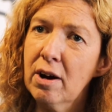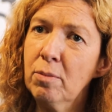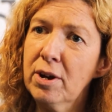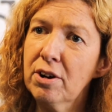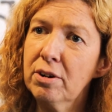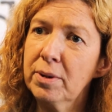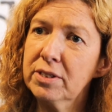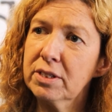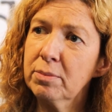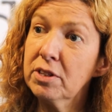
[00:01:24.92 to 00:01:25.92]
And we heard about
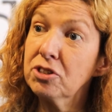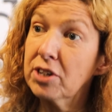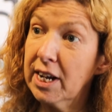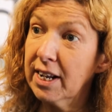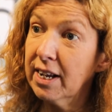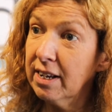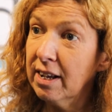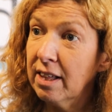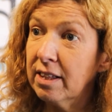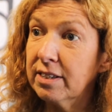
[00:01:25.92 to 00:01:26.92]
some of the training
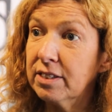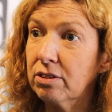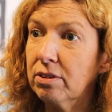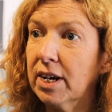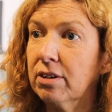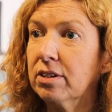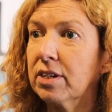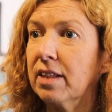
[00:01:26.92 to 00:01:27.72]
that is going on,